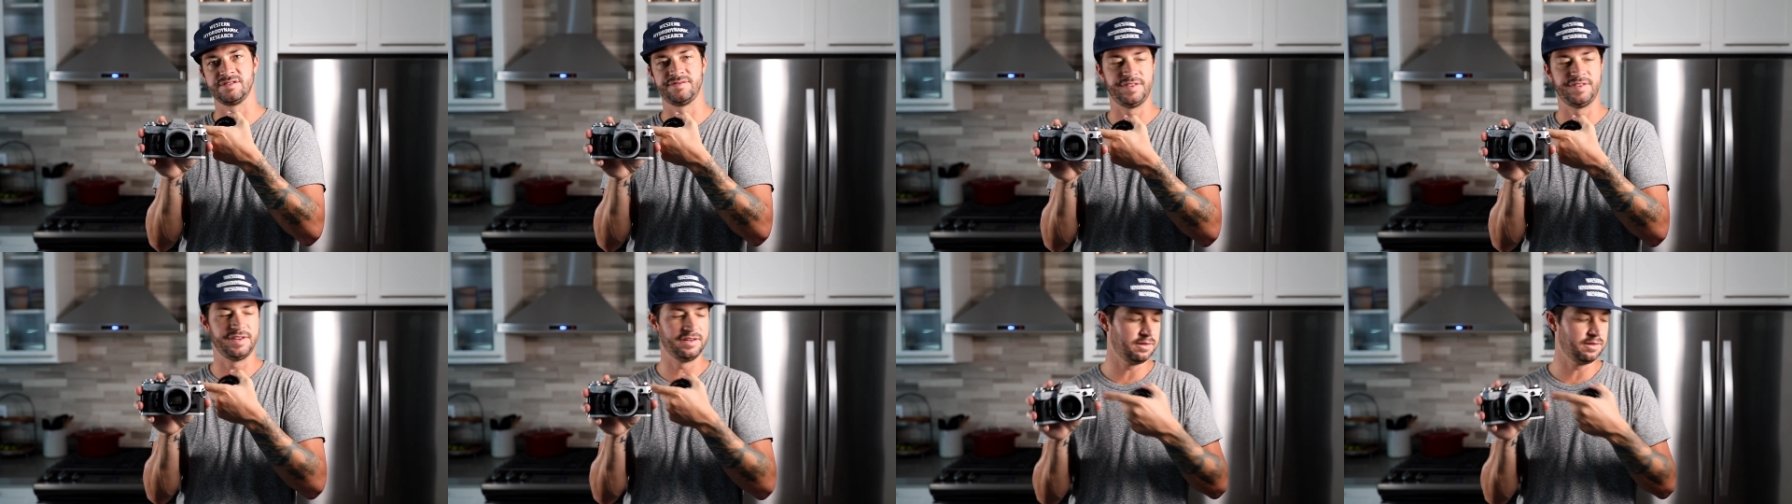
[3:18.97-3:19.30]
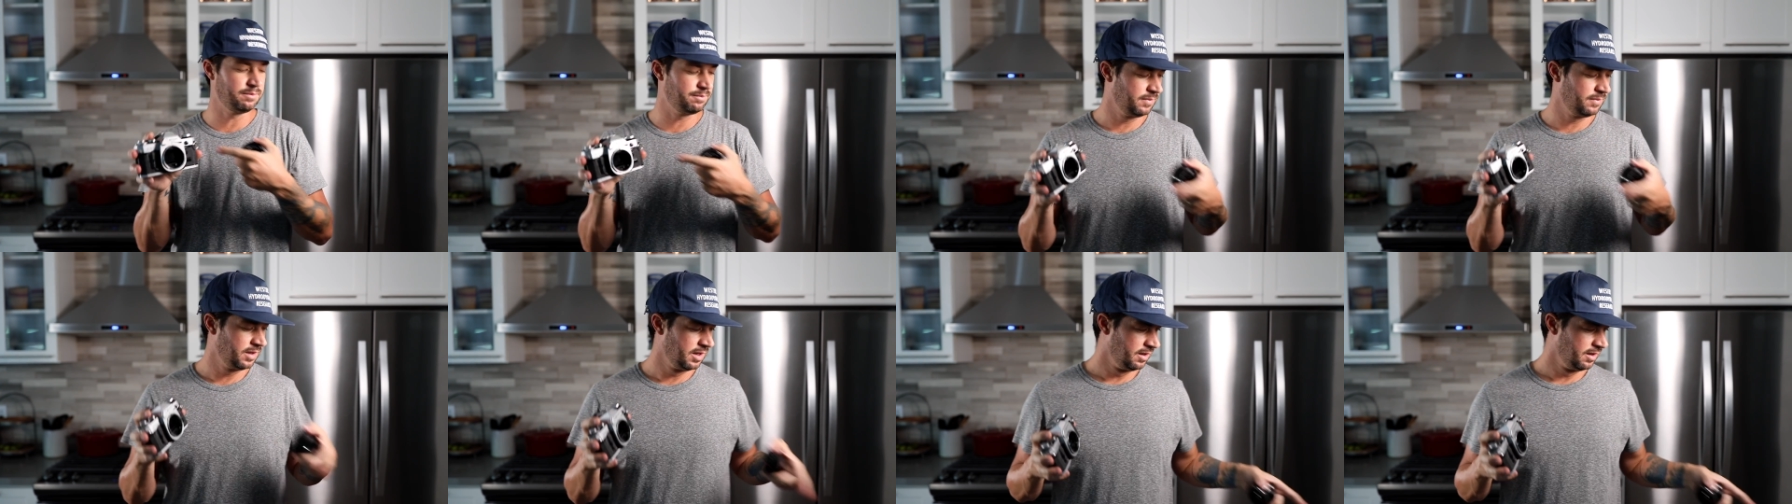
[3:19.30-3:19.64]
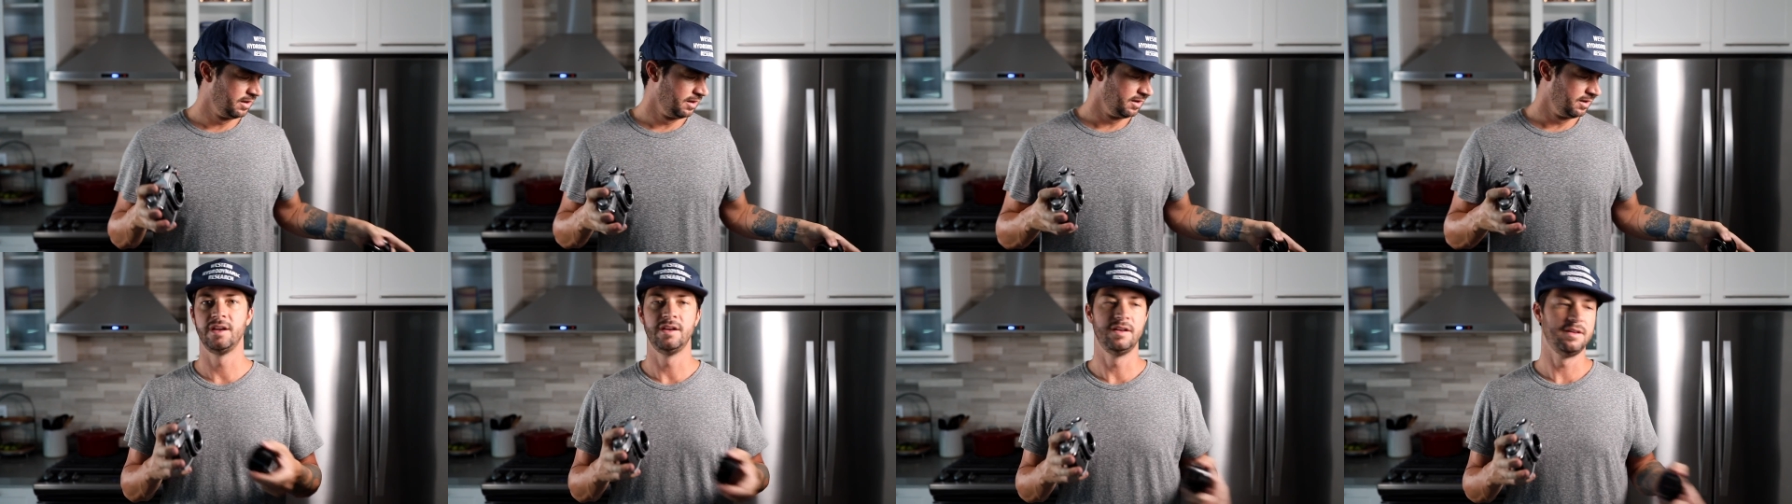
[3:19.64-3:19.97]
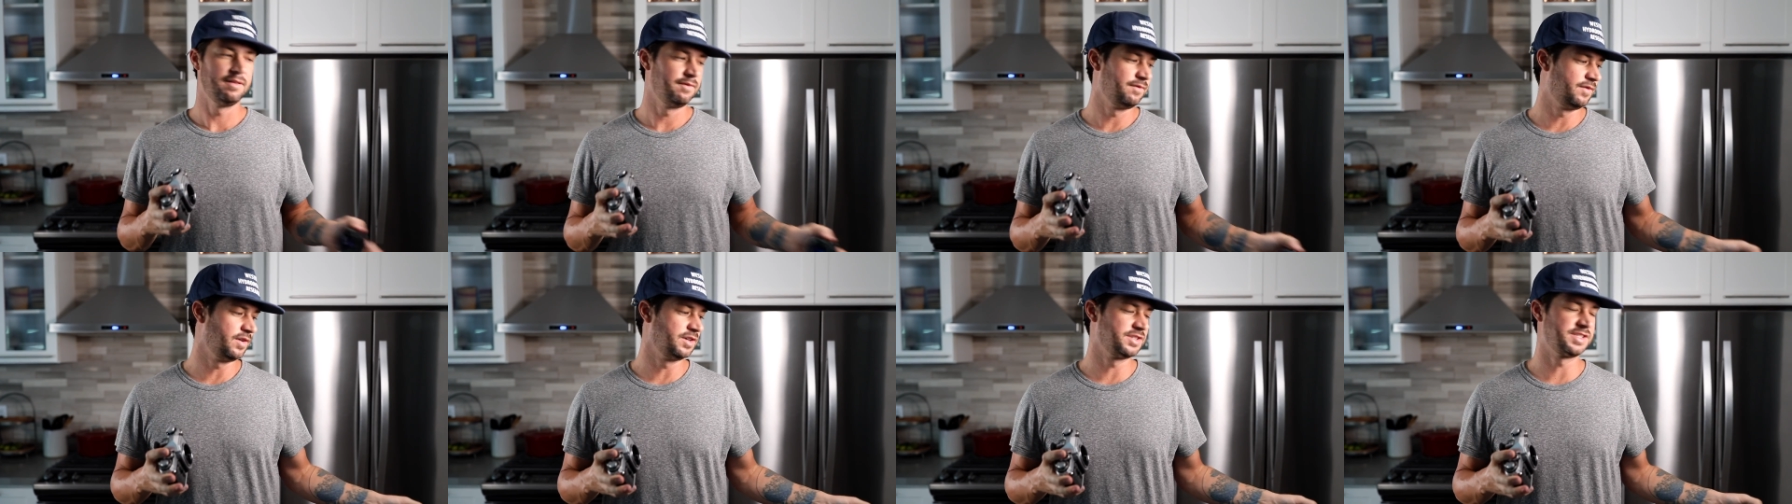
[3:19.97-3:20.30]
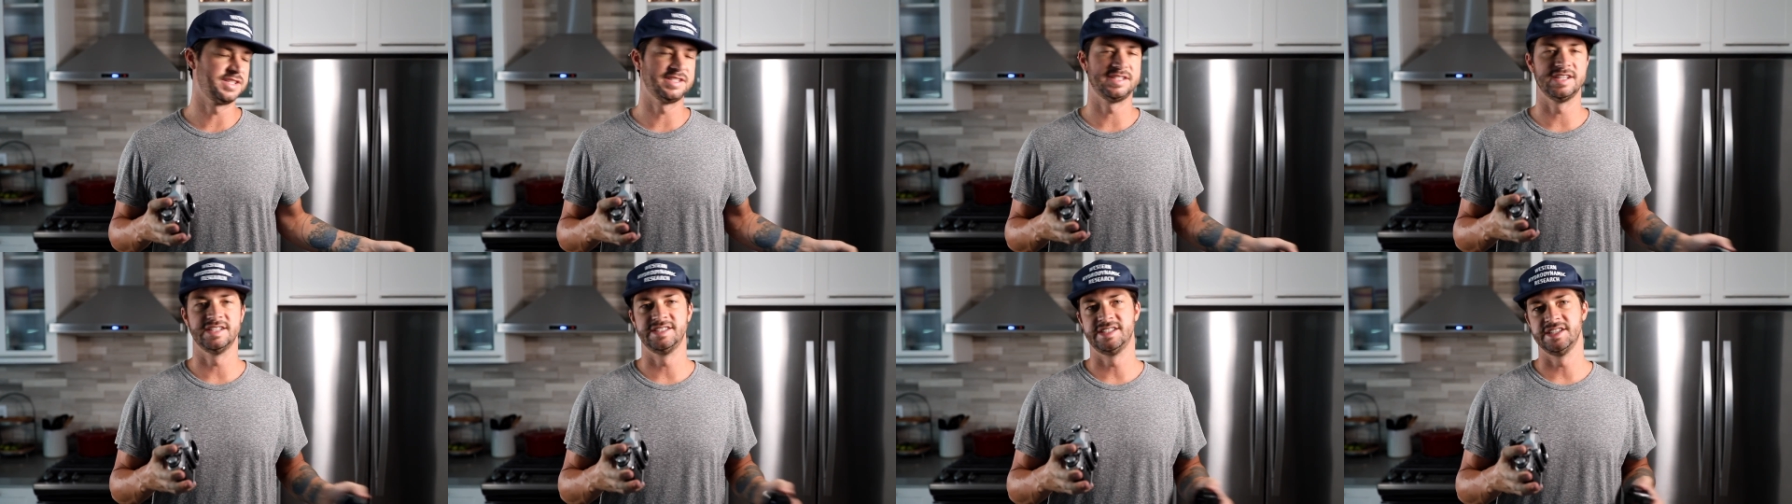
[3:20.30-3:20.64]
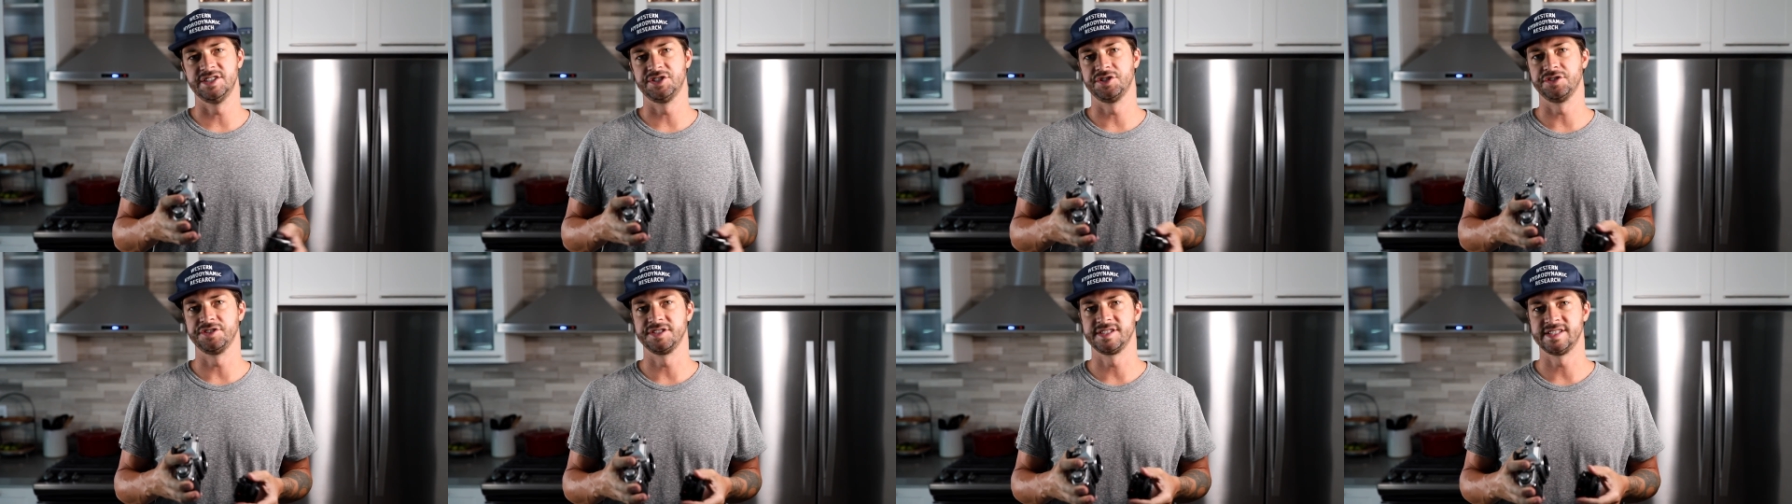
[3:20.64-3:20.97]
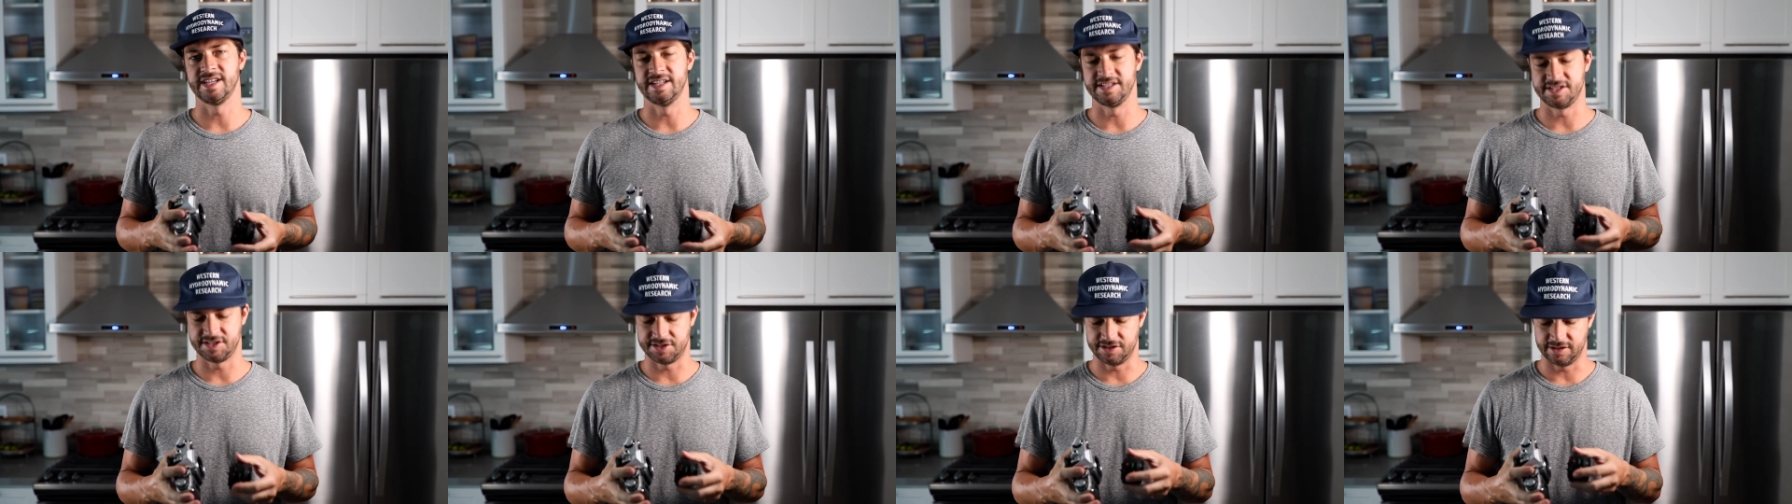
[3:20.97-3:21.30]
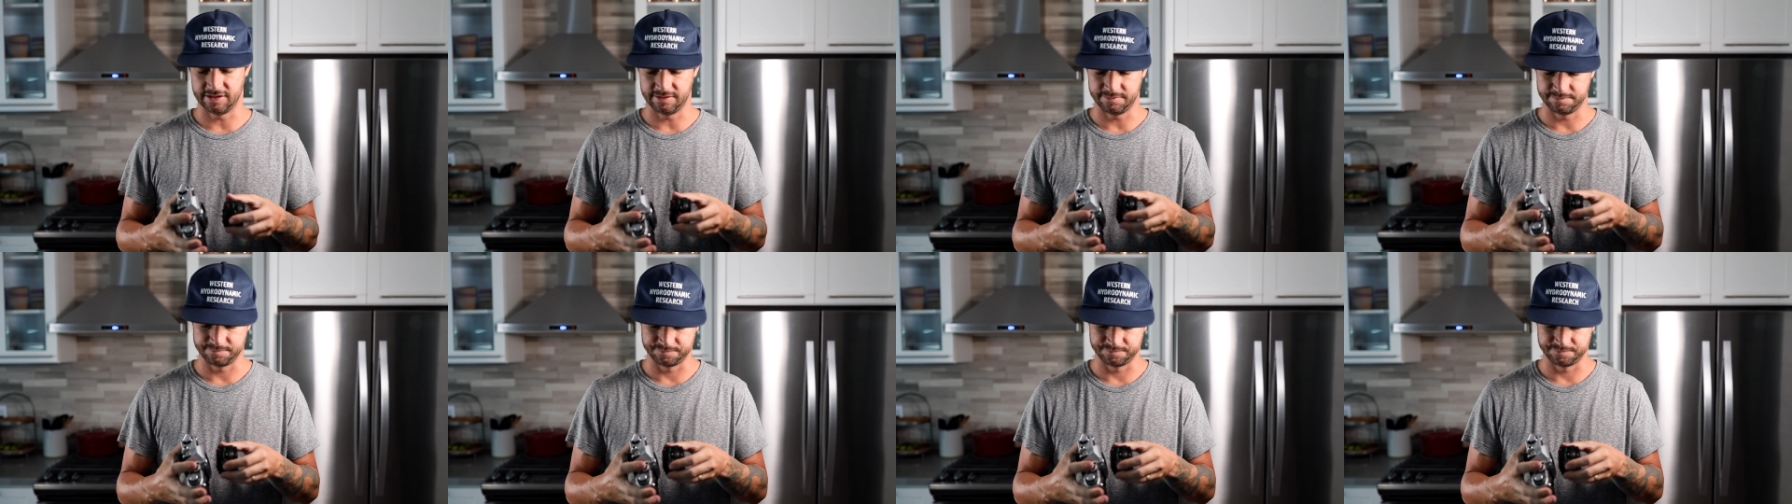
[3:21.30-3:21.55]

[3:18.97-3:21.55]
film versus a digital sensor.